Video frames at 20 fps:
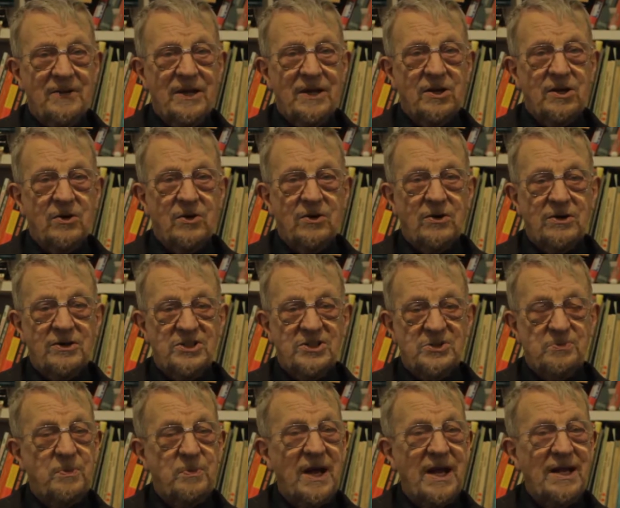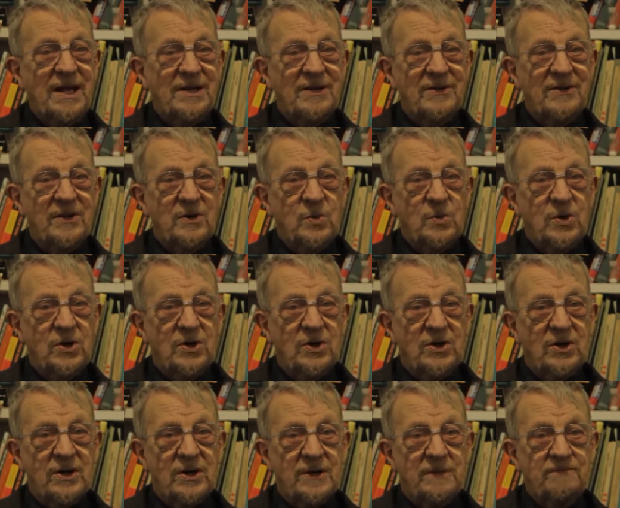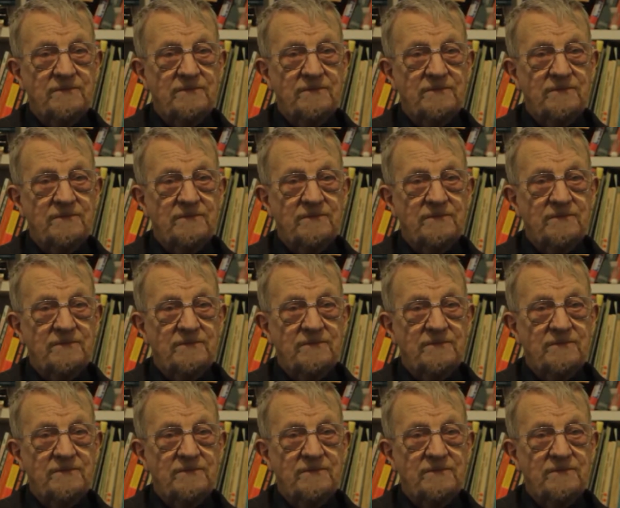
called Spain and the World.